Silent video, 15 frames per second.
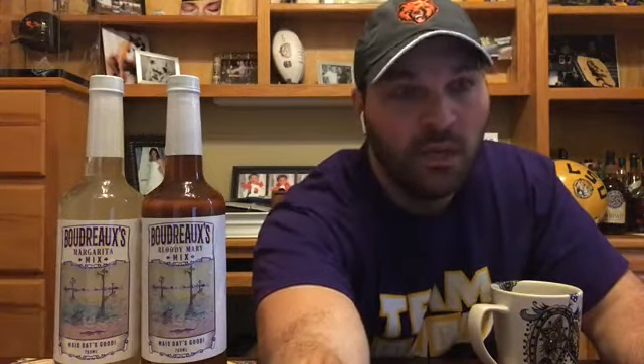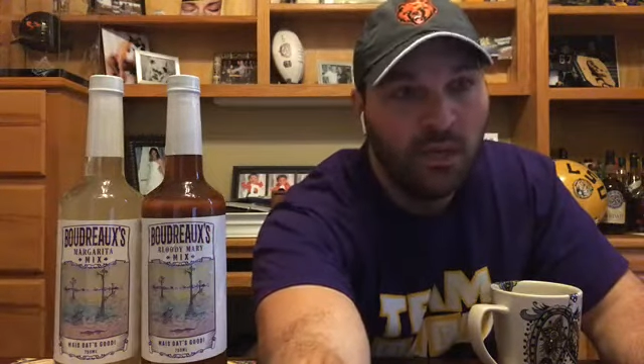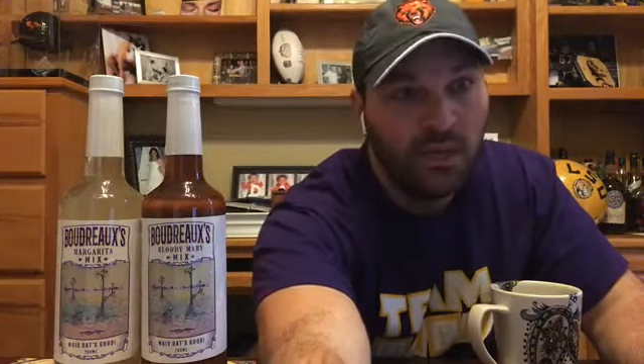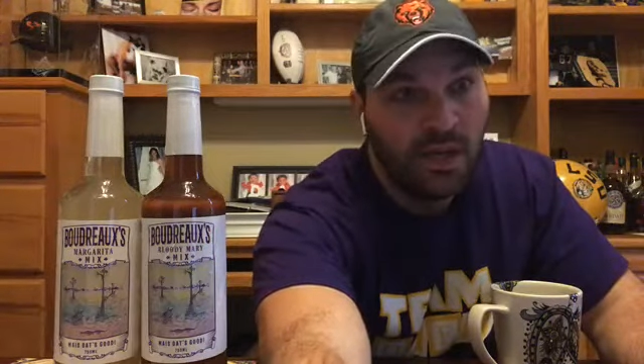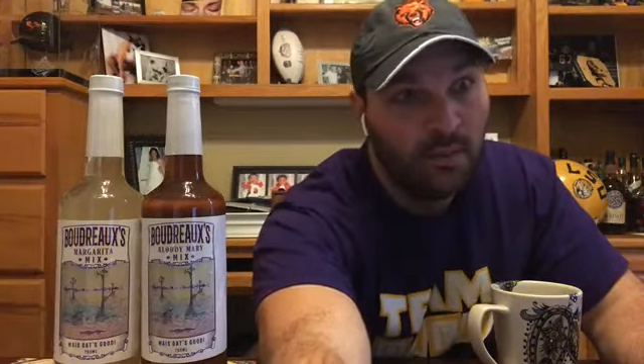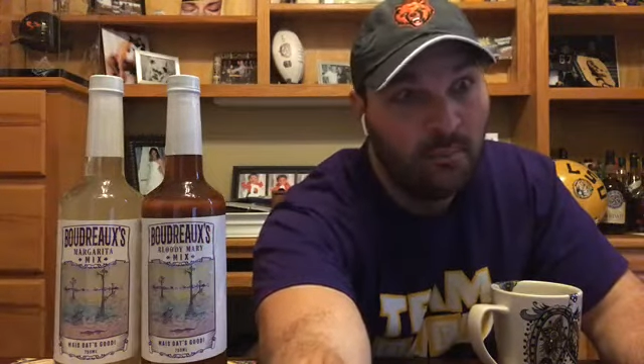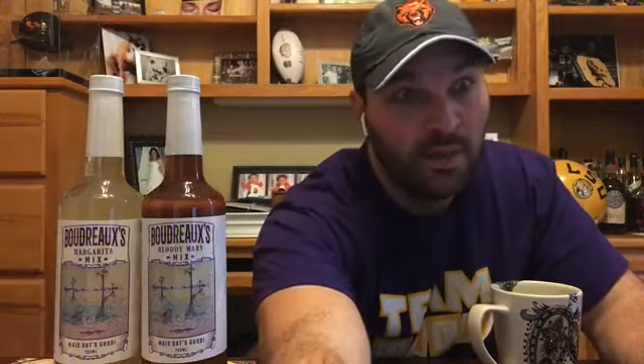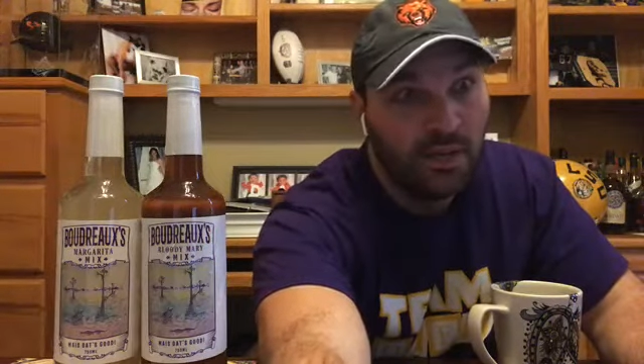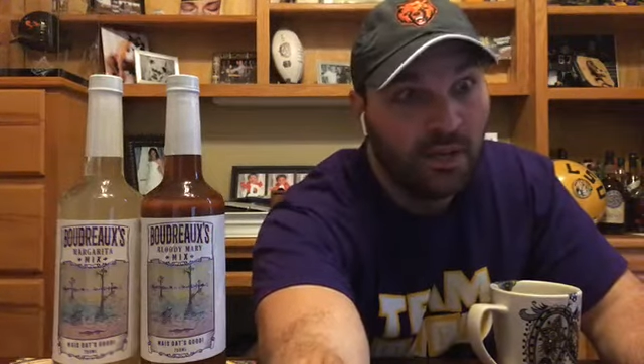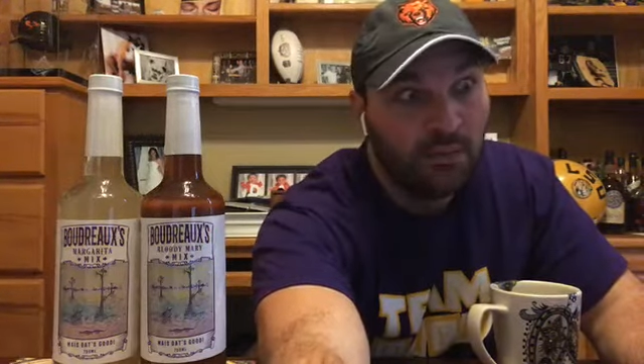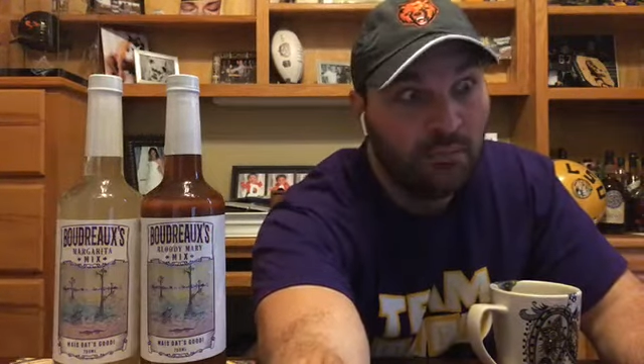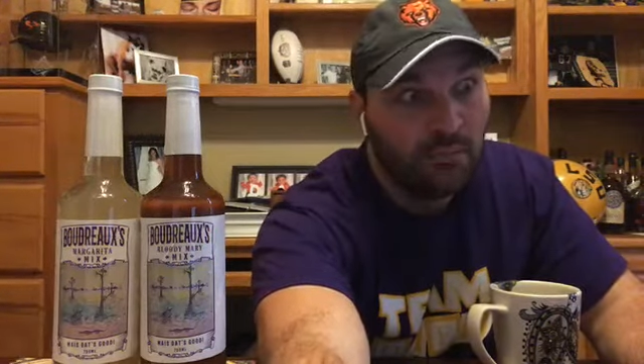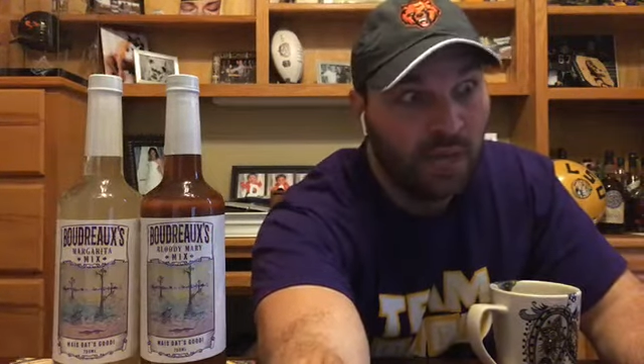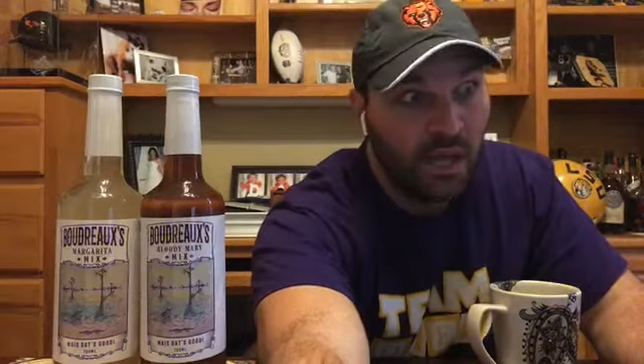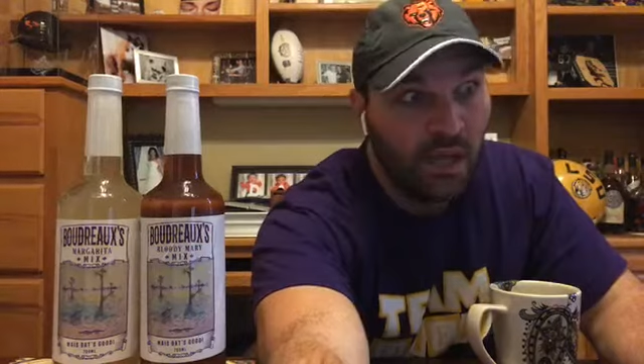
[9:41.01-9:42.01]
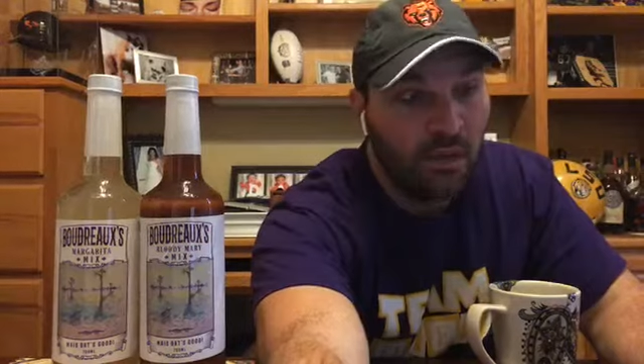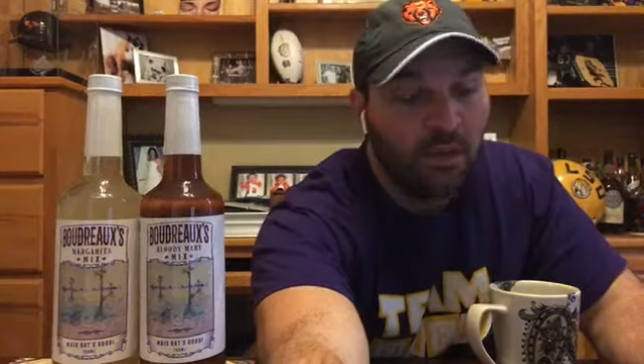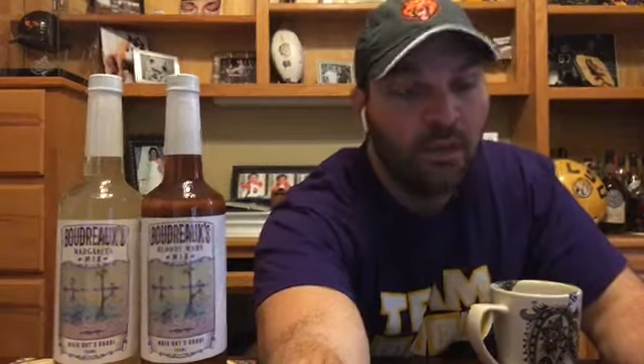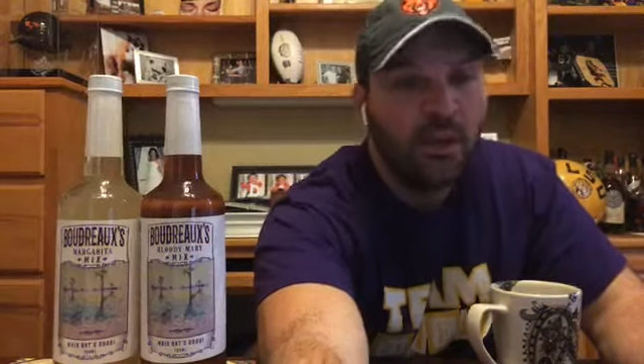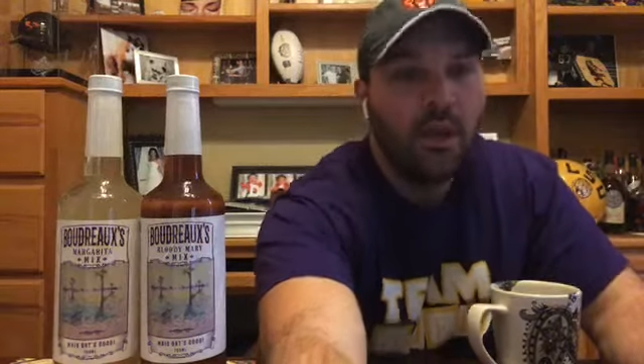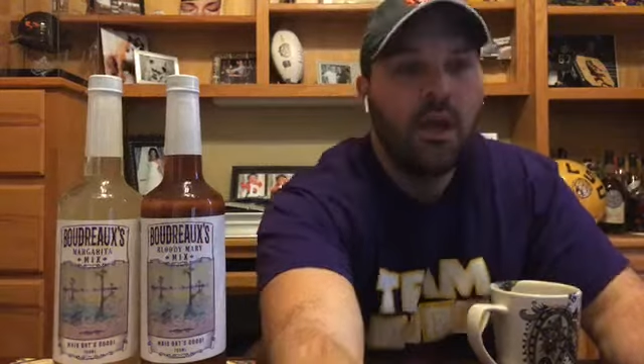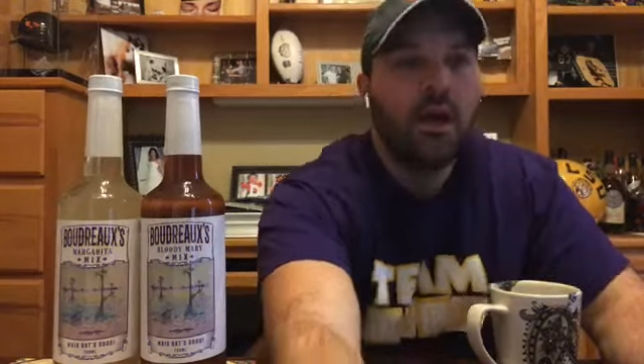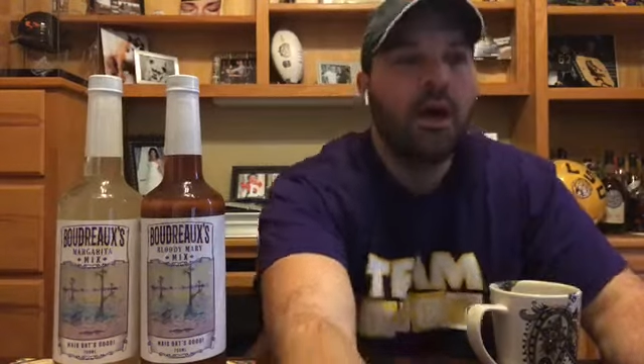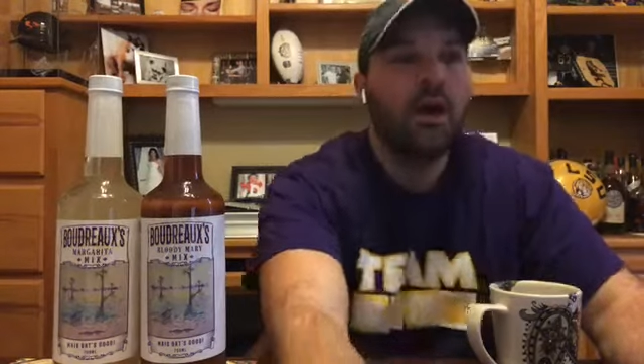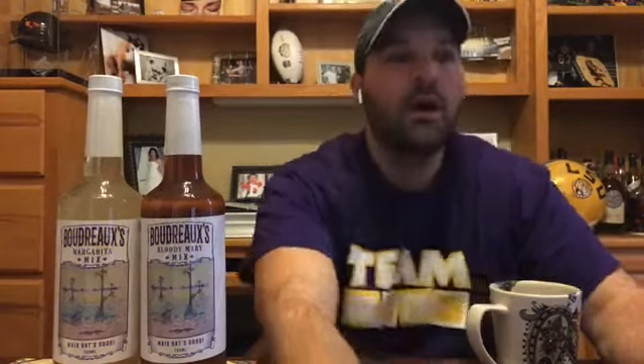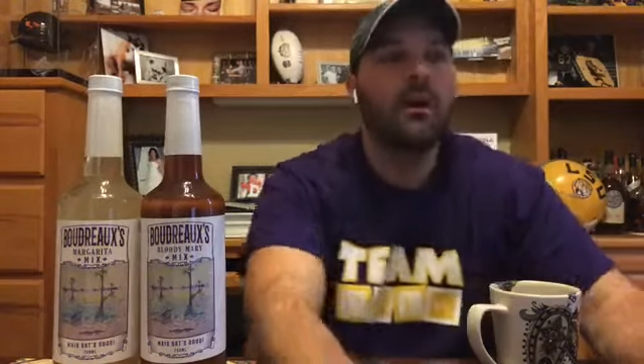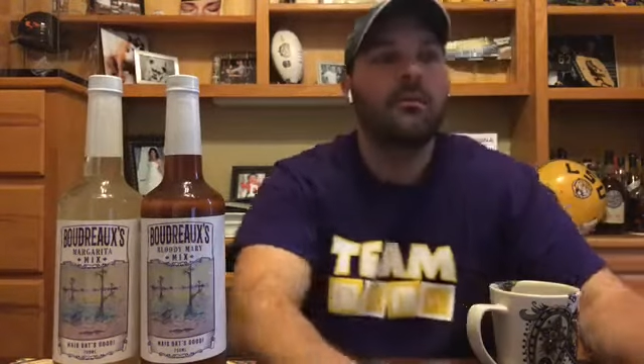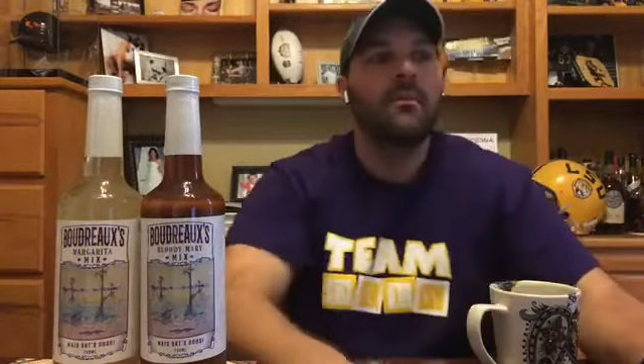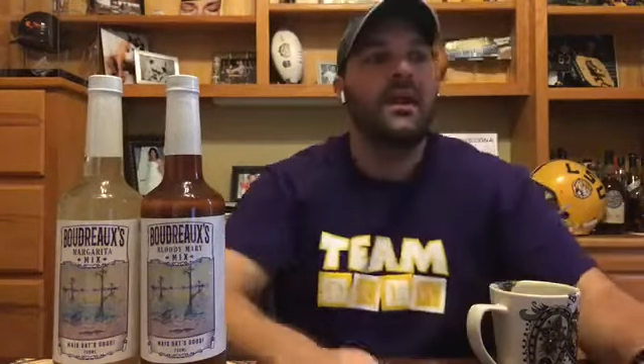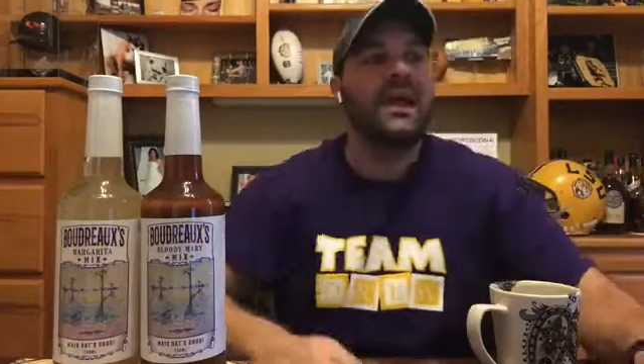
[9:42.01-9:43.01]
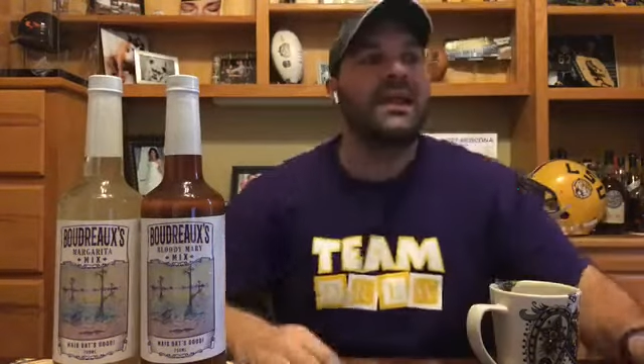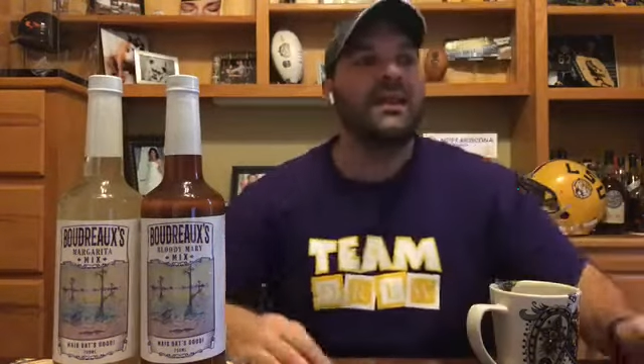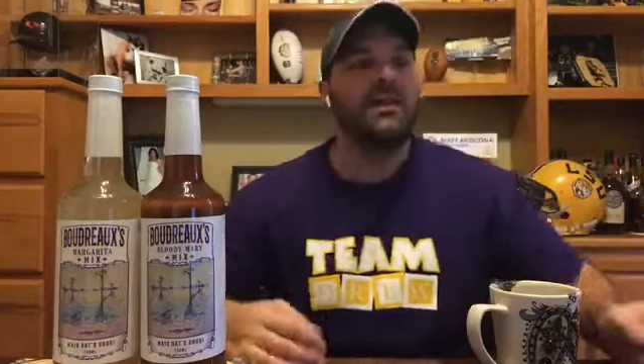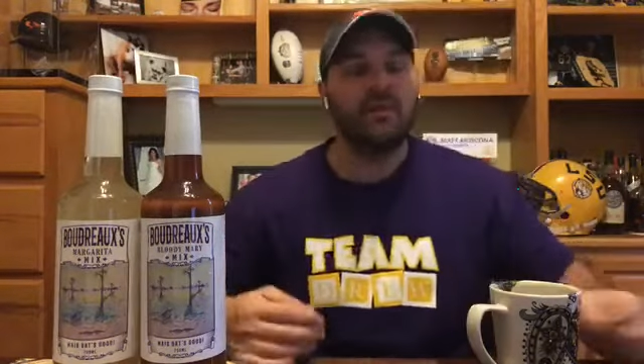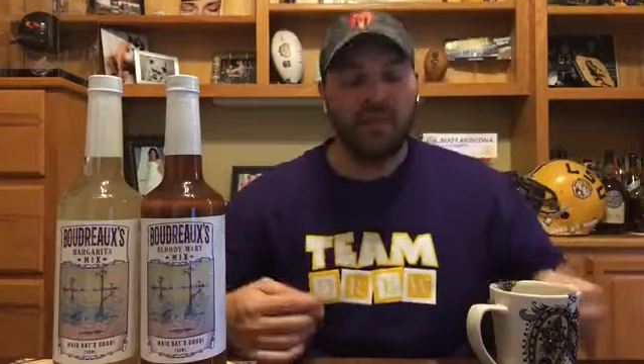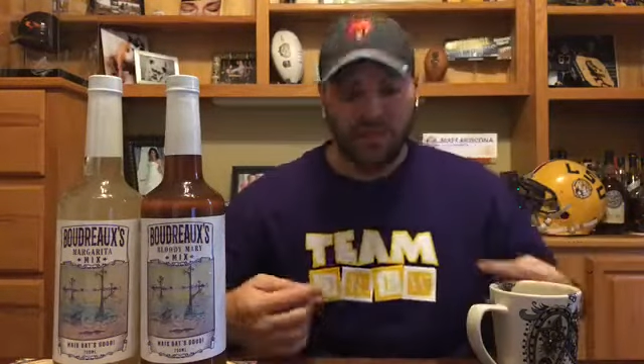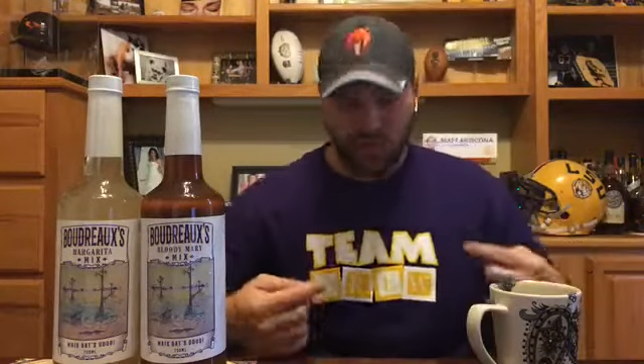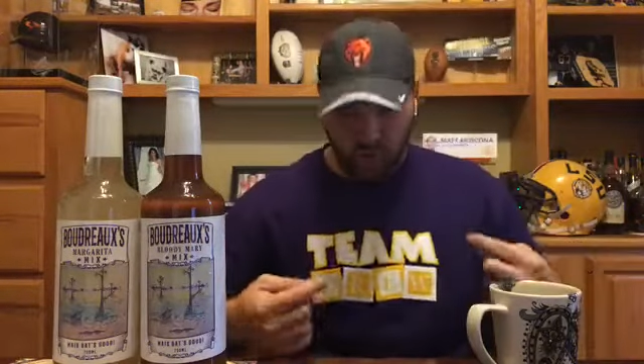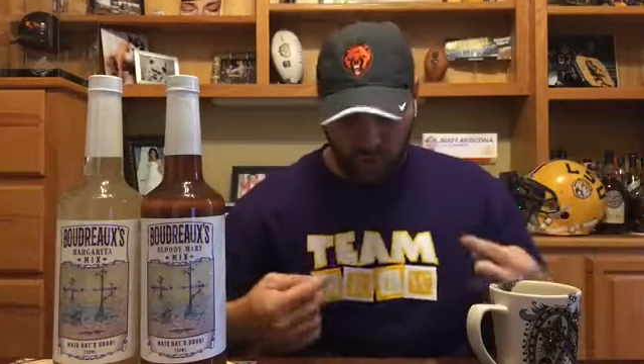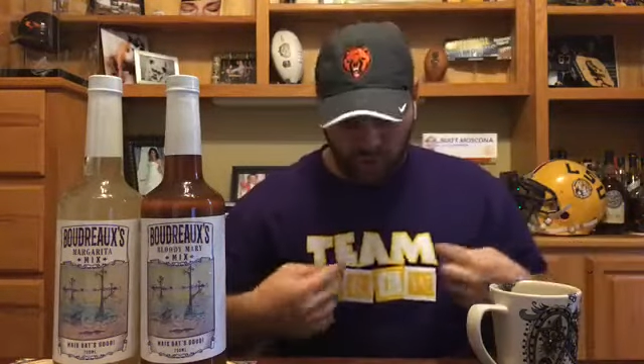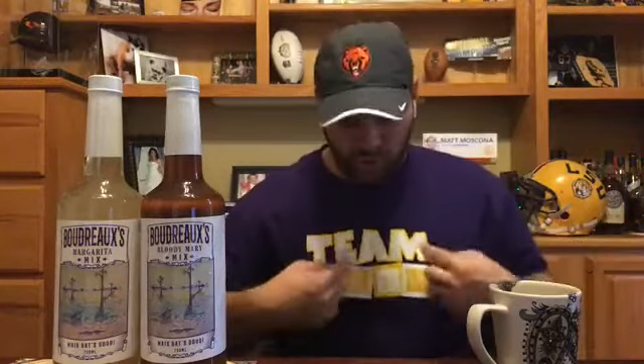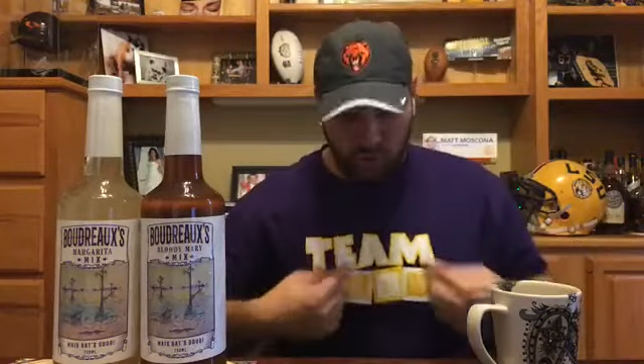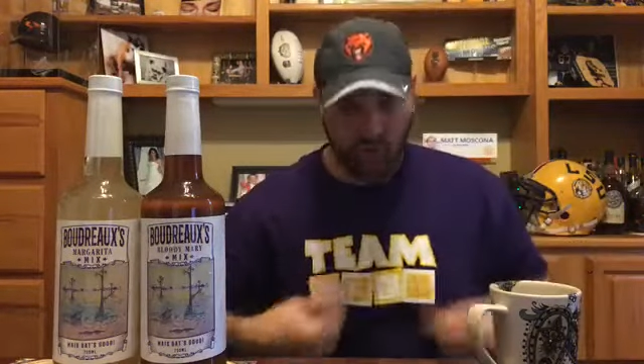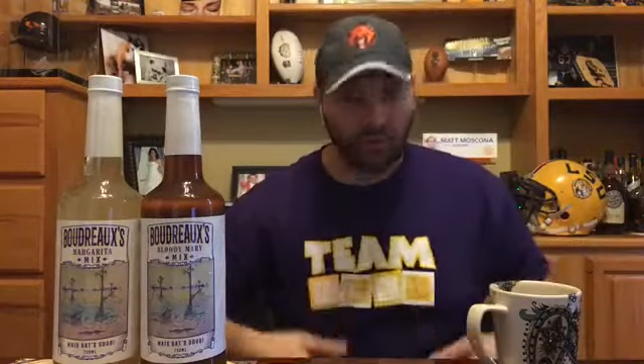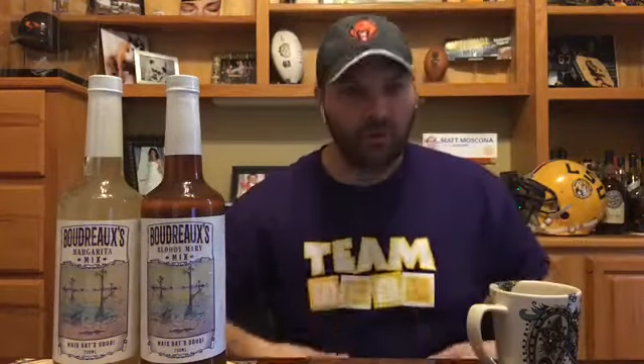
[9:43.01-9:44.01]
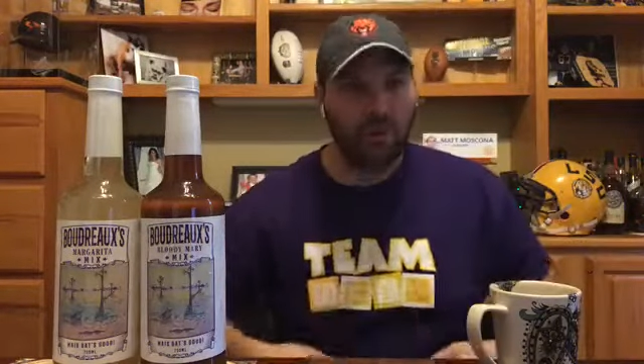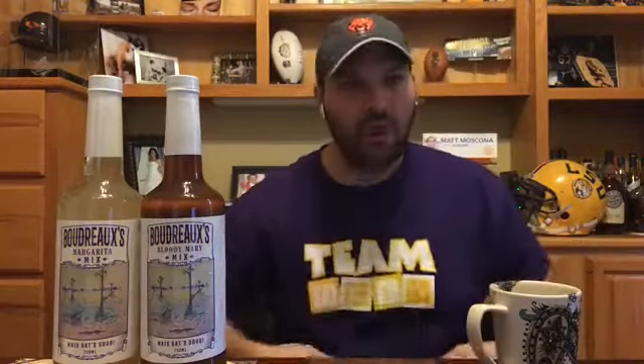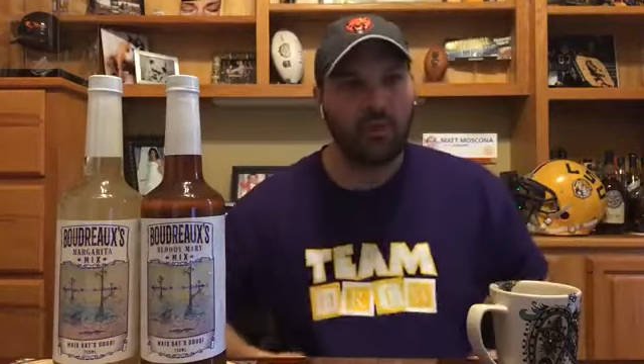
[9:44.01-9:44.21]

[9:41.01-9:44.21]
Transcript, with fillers: not many can. Um, and this shirt,